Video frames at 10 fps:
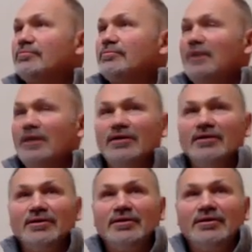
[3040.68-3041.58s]
Yeah.
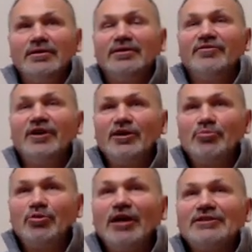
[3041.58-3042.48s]
The very
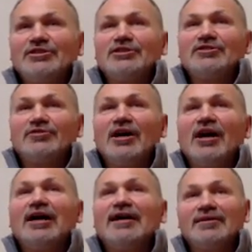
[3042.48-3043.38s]
presence of
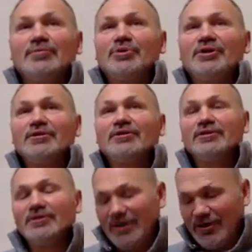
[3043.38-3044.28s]
God, a
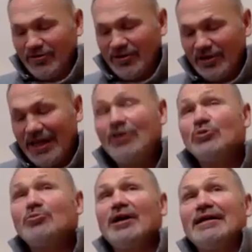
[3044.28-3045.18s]
pillar of
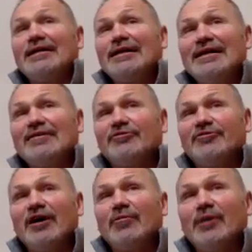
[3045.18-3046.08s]
cloud by day and
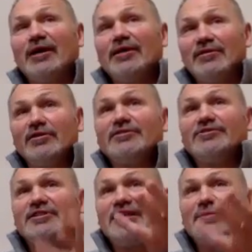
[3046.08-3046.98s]
fire by night,
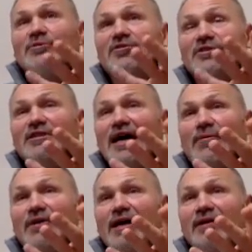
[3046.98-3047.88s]
lifted up over the
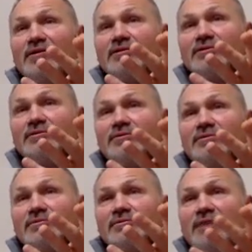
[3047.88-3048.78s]
tabernacle
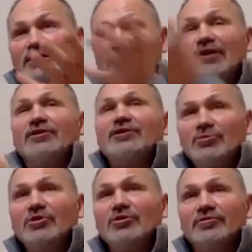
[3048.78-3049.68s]
and started to
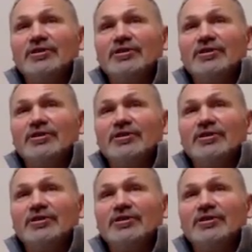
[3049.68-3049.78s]
move.